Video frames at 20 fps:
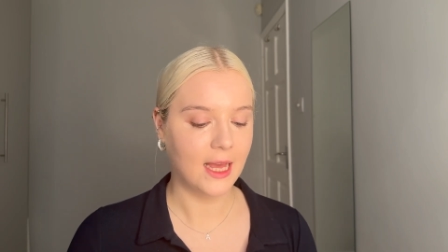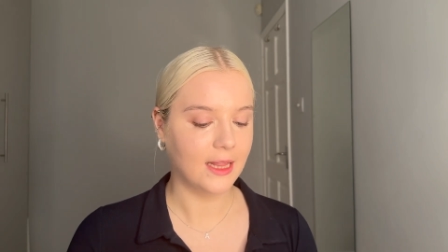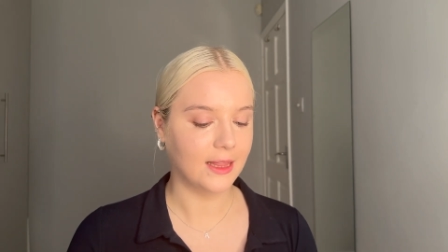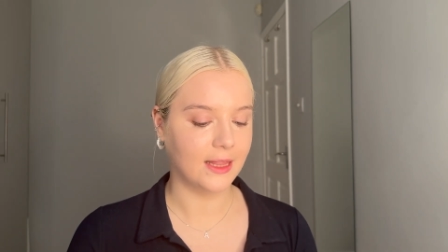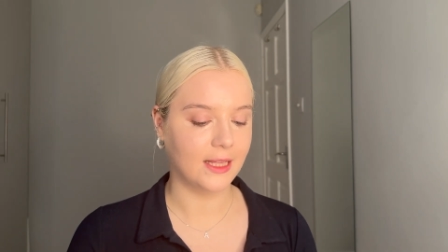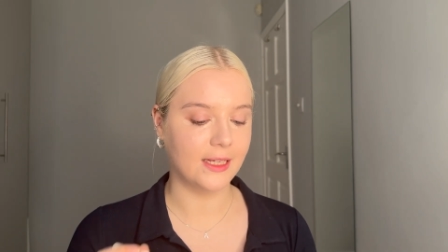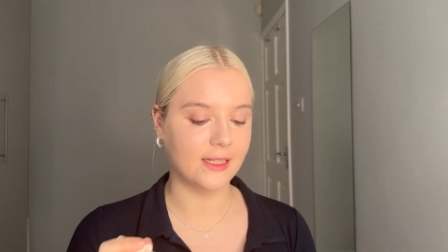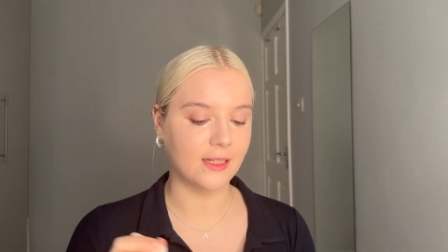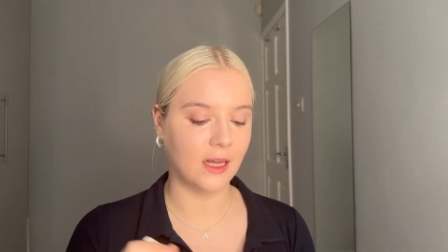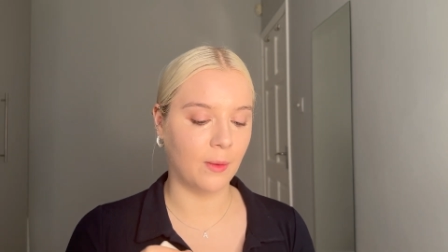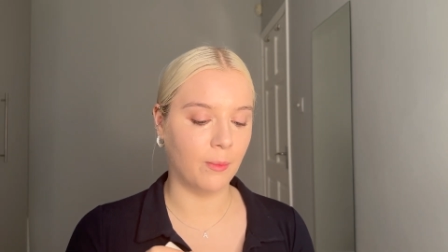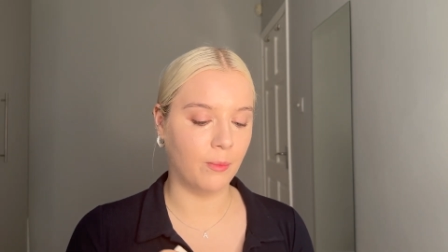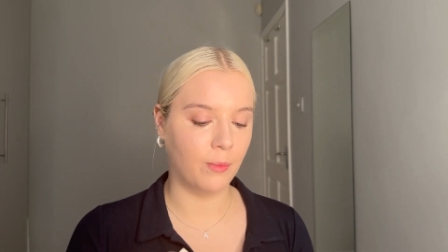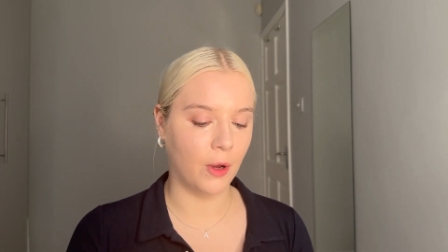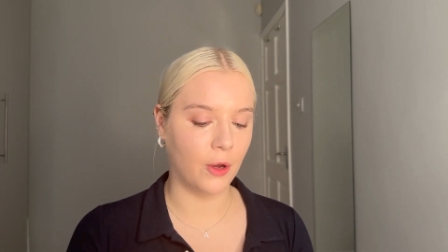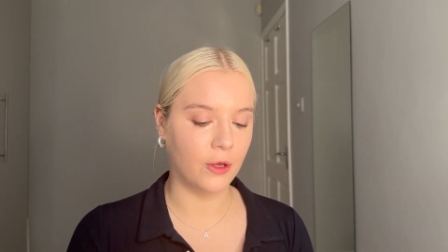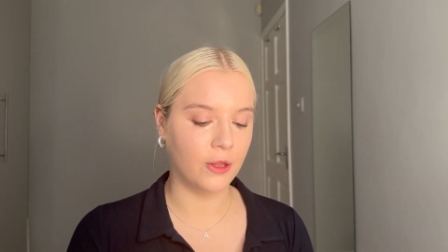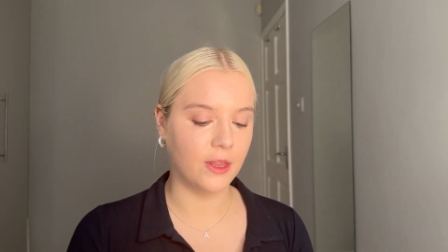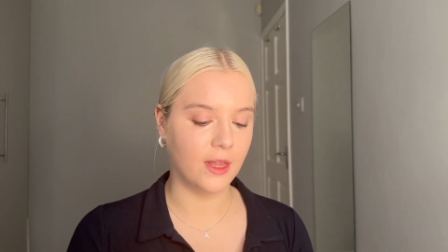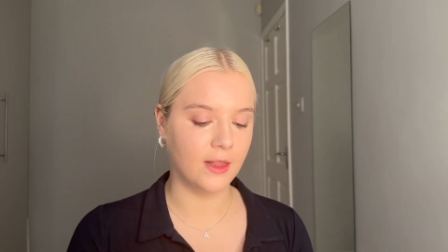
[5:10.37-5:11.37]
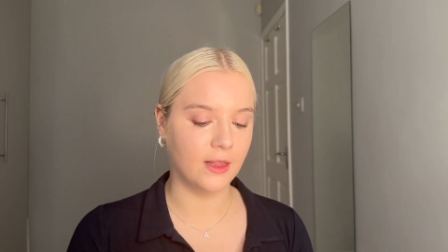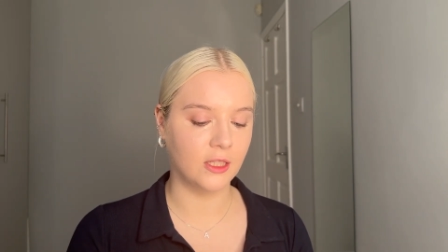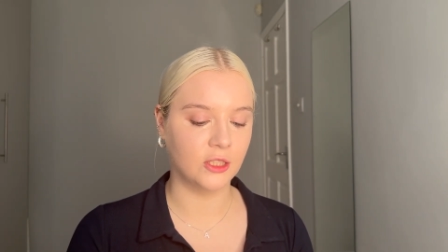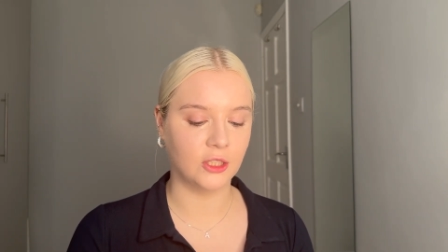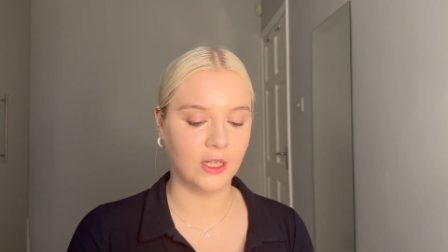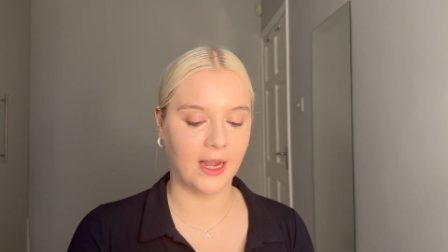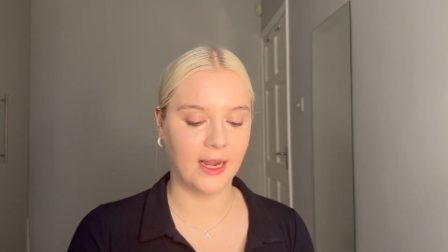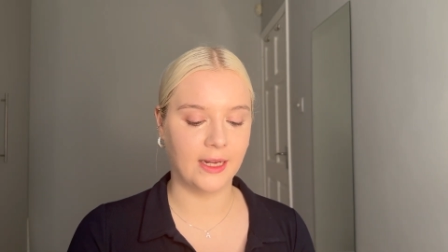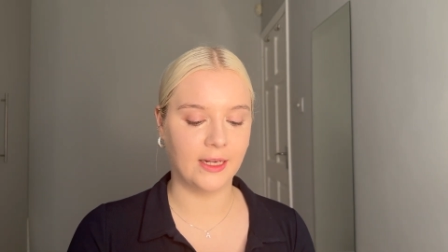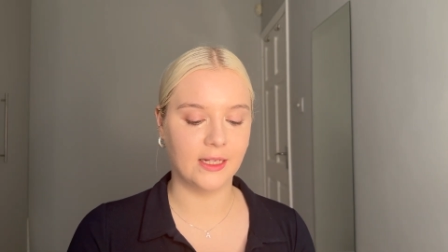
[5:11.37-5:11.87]
these are both in the
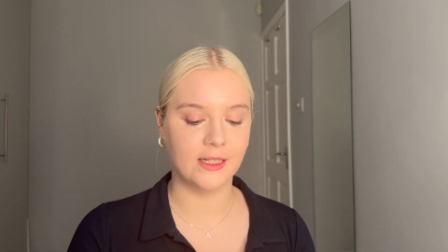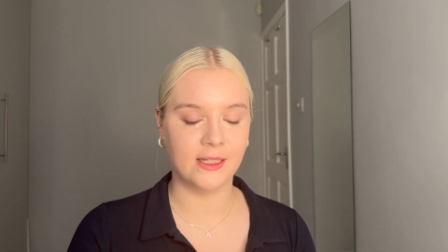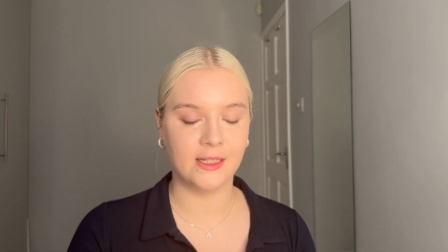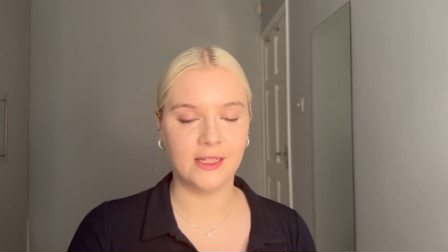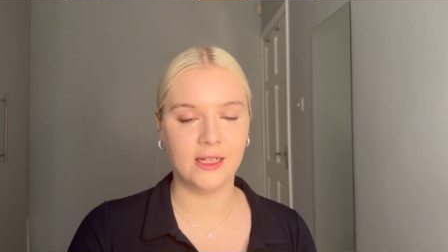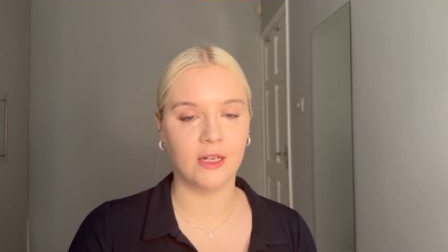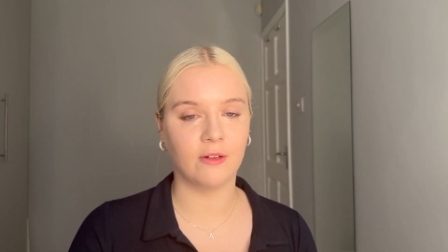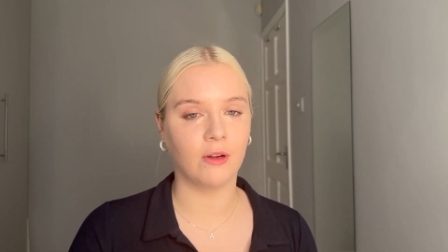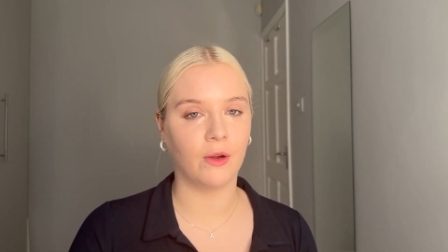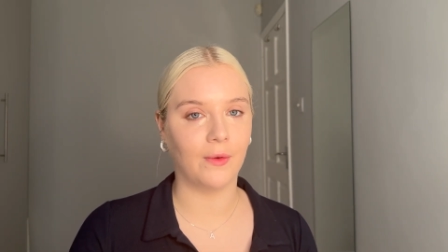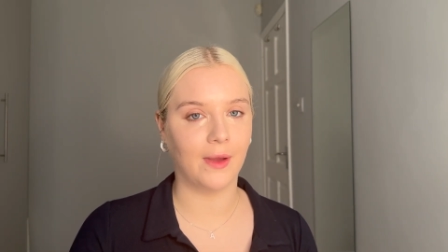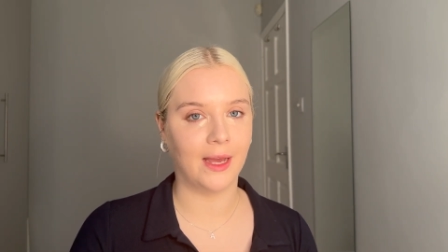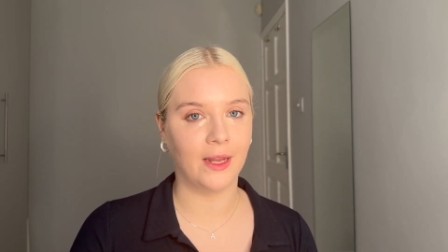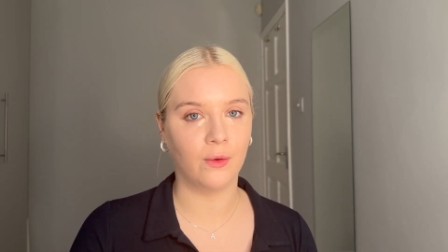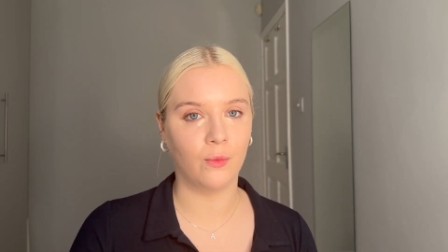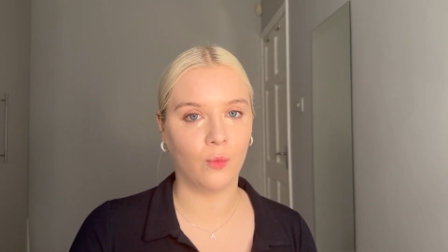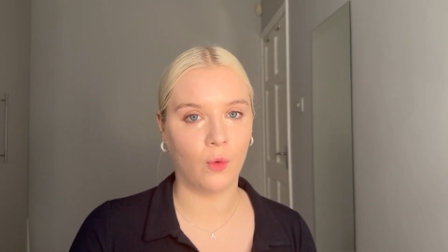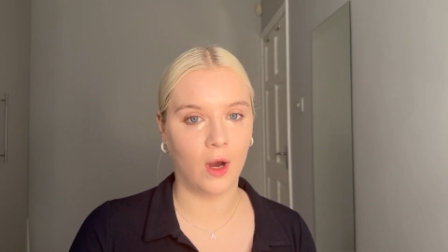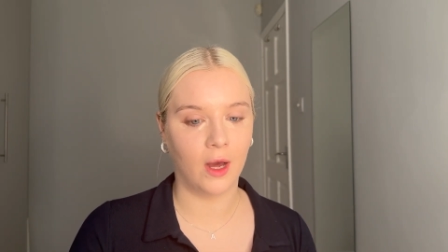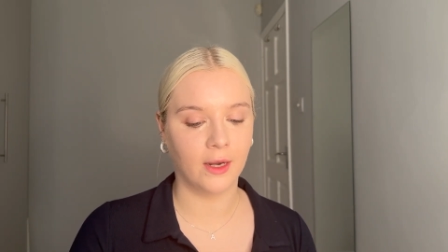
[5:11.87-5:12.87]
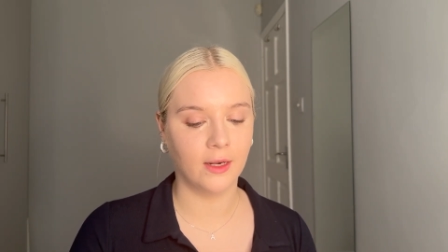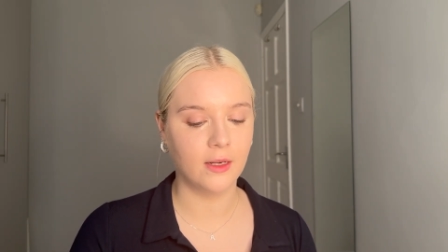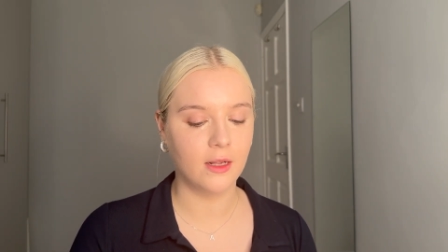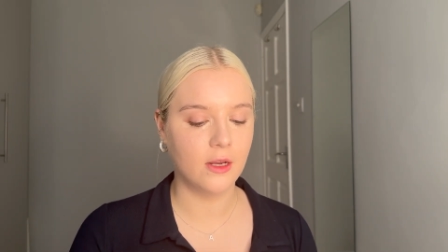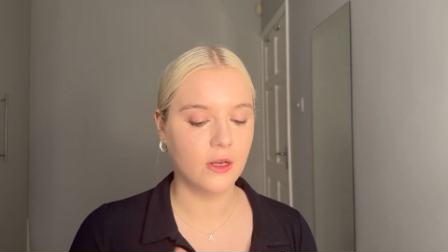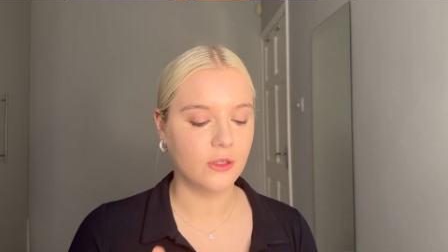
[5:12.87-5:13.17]
shade 0N1